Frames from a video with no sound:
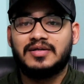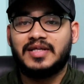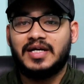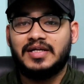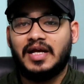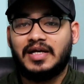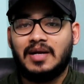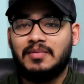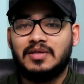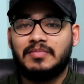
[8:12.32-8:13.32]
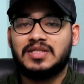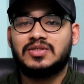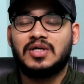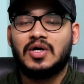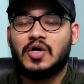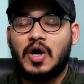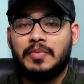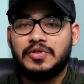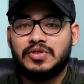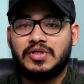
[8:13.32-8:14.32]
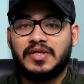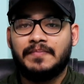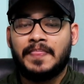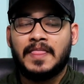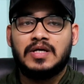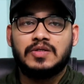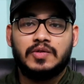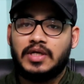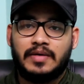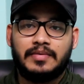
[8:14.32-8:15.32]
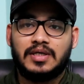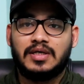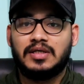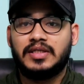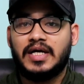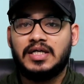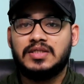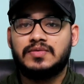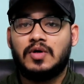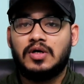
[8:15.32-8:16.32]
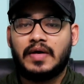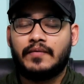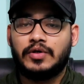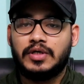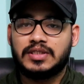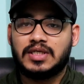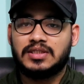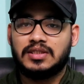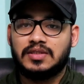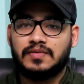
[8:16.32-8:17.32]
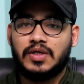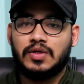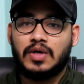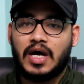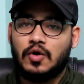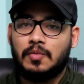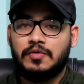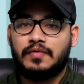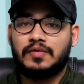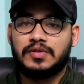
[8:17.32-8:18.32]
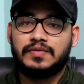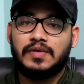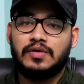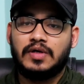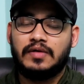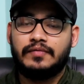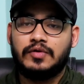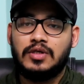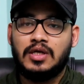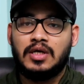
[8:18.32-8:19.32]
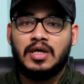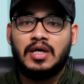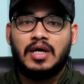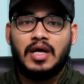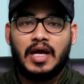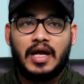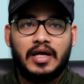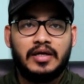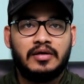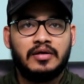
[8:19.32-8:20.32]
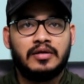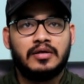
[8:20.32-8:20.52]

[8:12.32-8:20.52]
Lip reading: that can be the best opportunity. So yeah, that is what I want to discuss in this video. I hope you found this video helpful, and